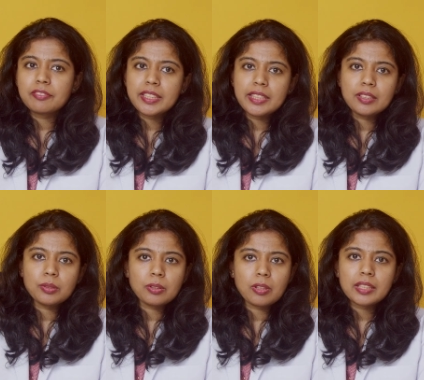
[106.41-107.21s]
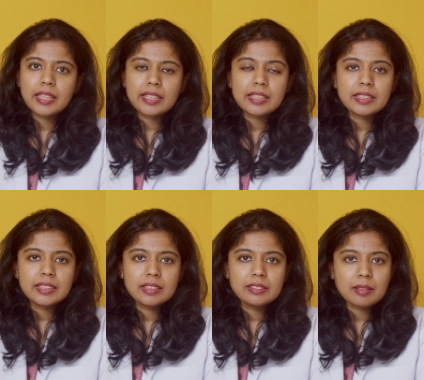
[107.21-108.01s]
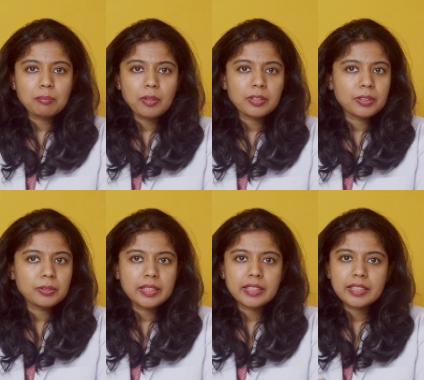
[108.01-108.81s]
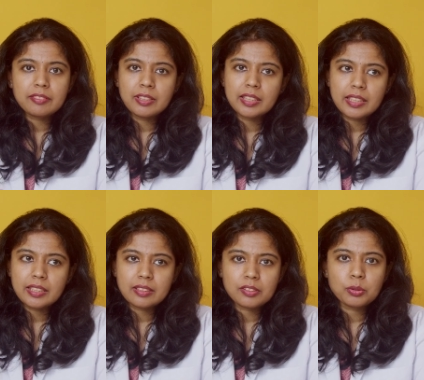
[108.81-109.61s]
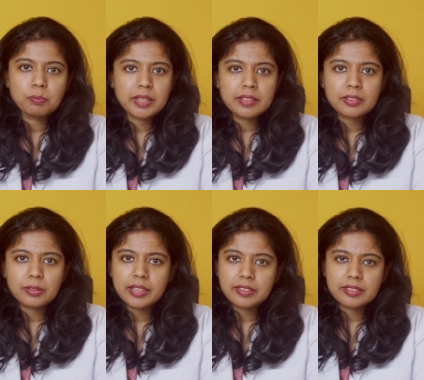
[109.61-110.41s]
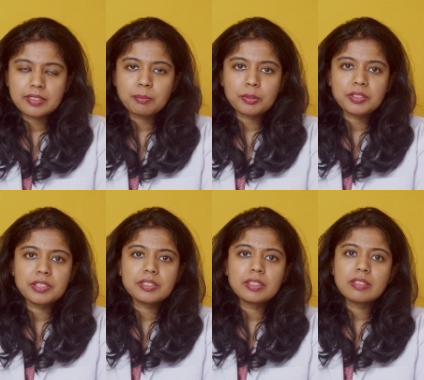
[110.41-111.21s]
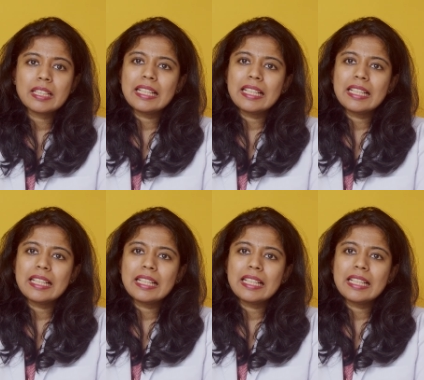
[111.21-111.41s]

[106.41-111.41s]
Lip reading: we do not directly jump onto and give her a tube test or HSG procedure.